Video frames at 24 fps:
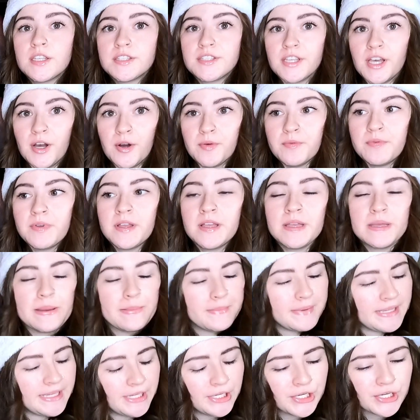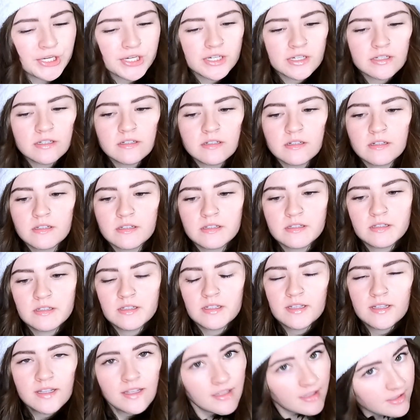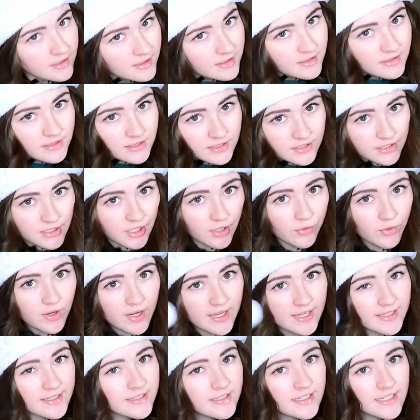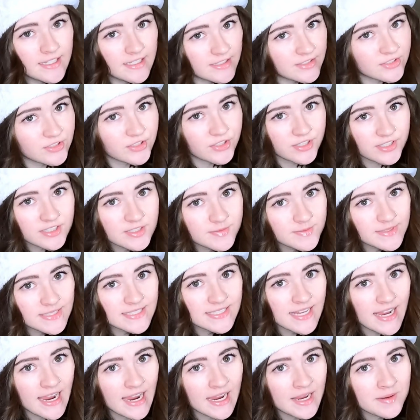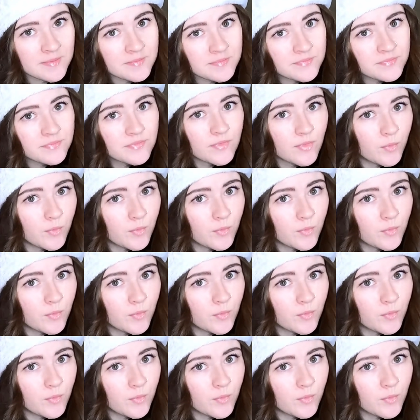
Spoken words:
So, here, you know what? It's Christmas time.